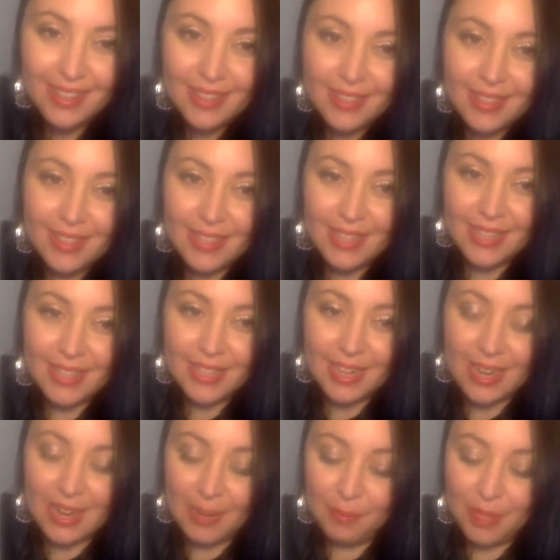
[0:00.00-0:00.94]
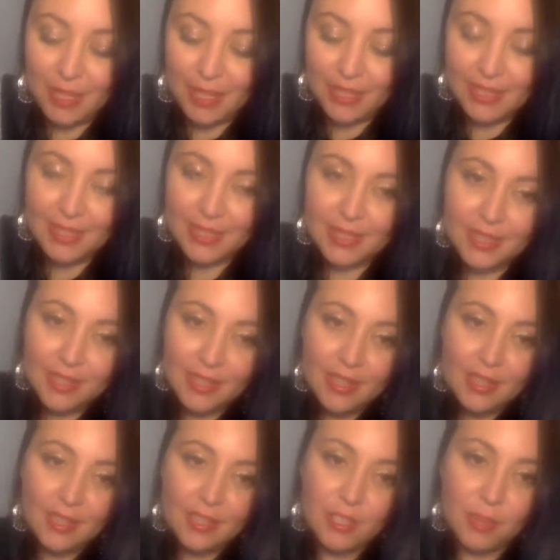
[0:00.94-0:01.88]
This is timeless.
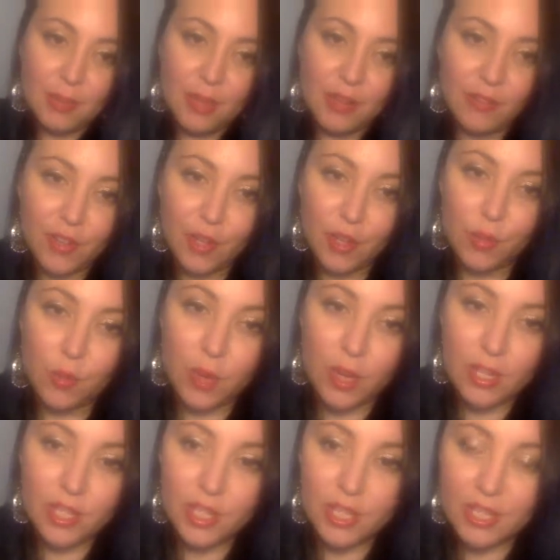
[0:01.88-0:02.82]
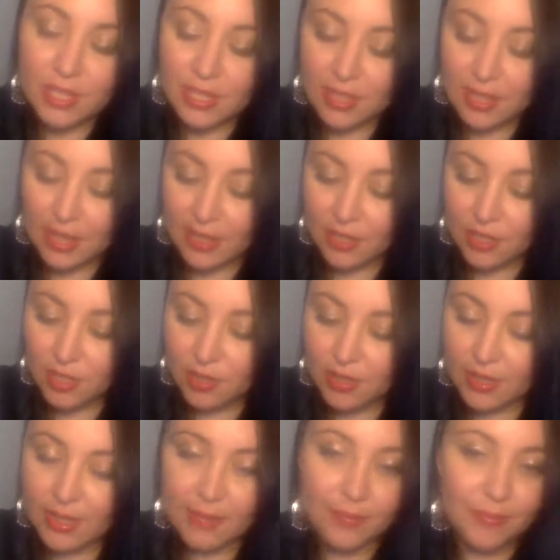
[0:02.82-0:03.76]
So whenever you watch this and get to
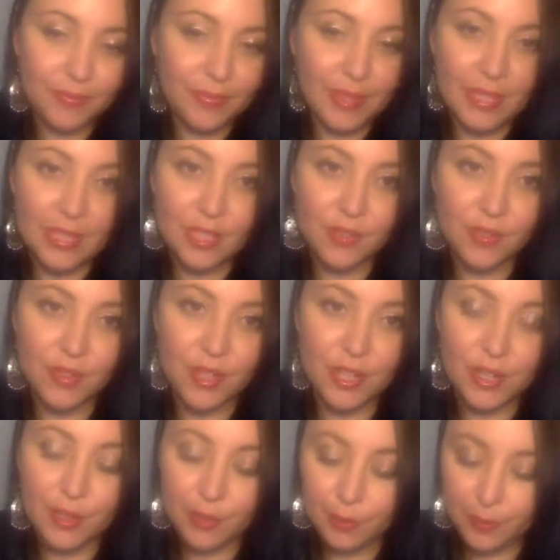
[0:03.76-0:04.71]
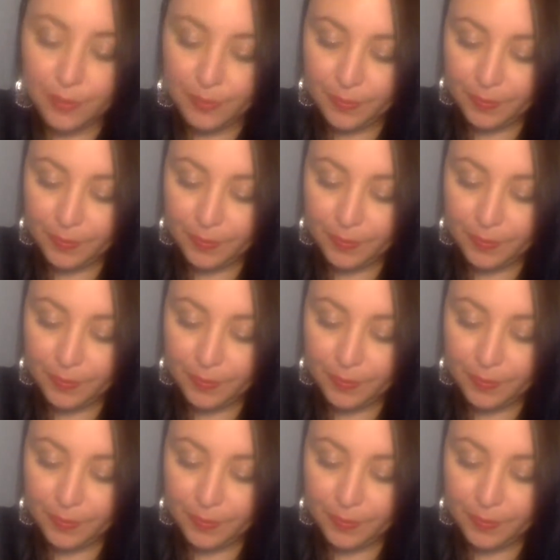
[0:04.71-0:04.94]
it, it's for you.